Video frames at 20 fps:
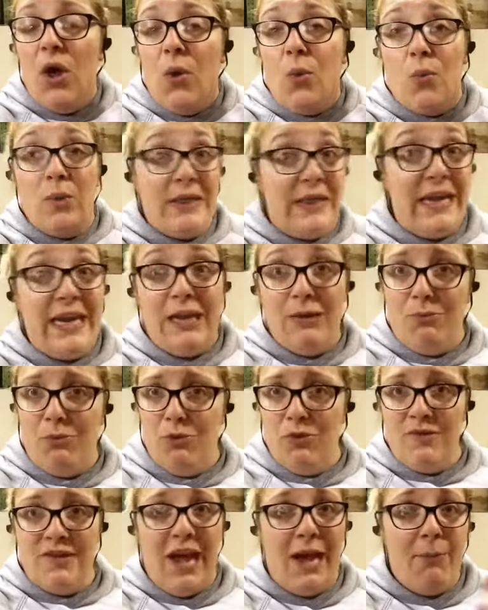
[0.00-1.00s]

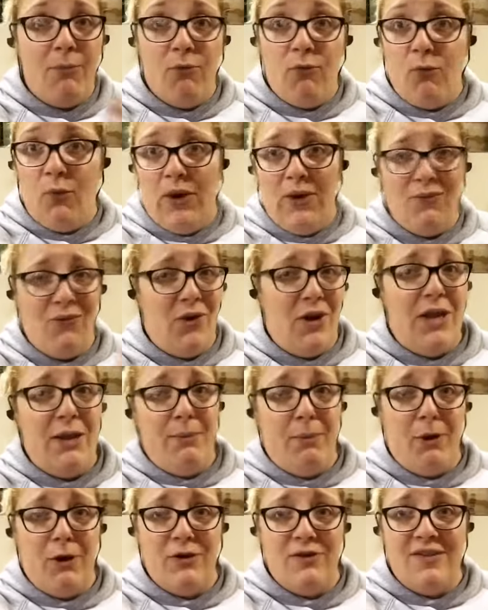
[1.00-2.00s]
relatable type of way for any
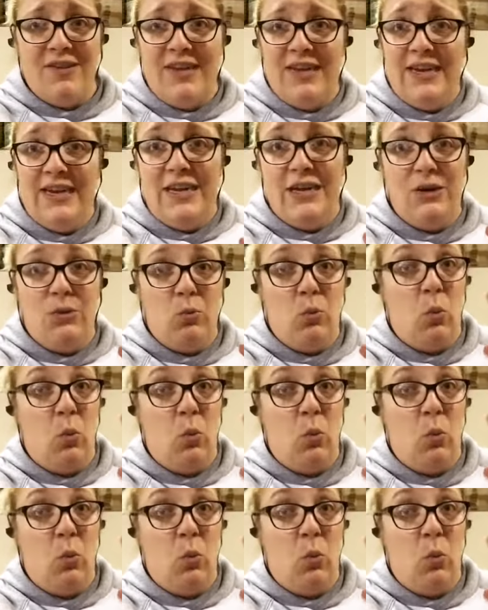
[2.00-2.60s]
person